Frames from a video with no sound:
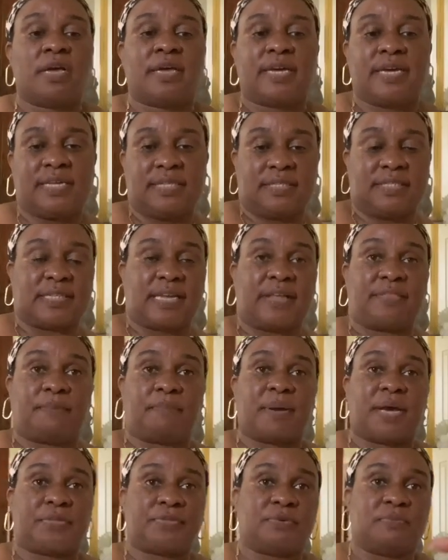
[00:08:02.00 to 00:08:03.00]
inside the
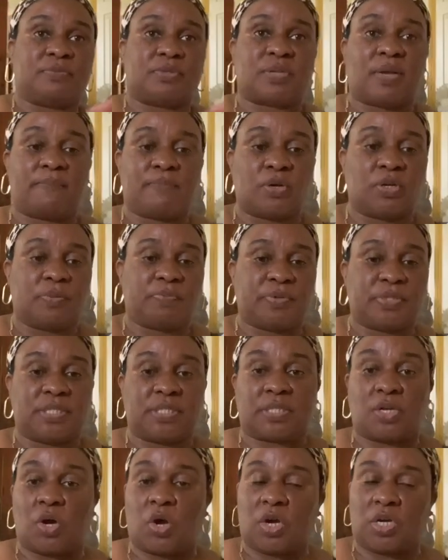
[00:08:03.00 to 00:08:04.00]
bathroom, so I'm gonna put
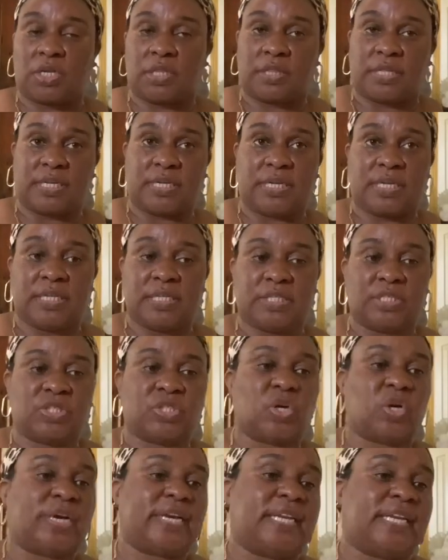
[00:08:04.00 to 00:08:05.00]
it on the
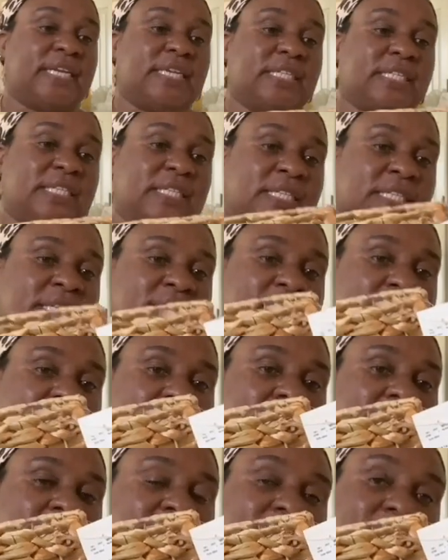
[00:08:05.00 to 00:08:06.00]
toilet.
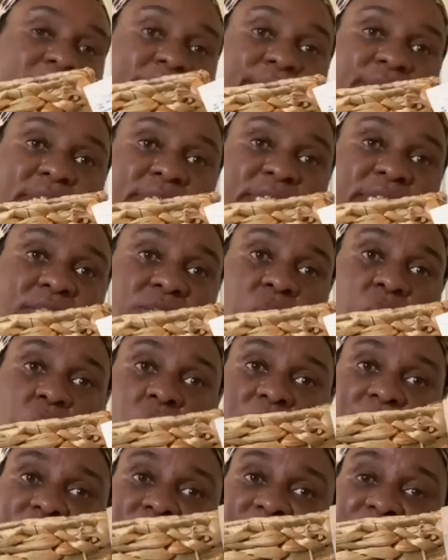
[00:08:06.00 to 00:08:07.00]
And this is
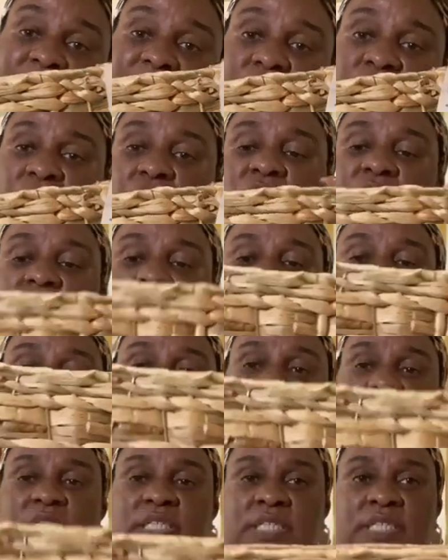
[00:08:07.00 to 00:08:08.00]
only
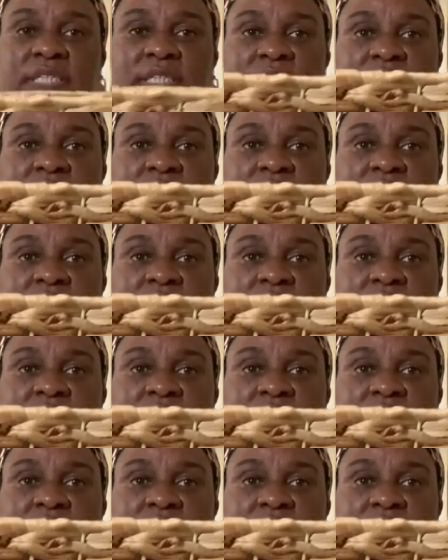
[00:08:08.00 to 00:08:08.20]
$10,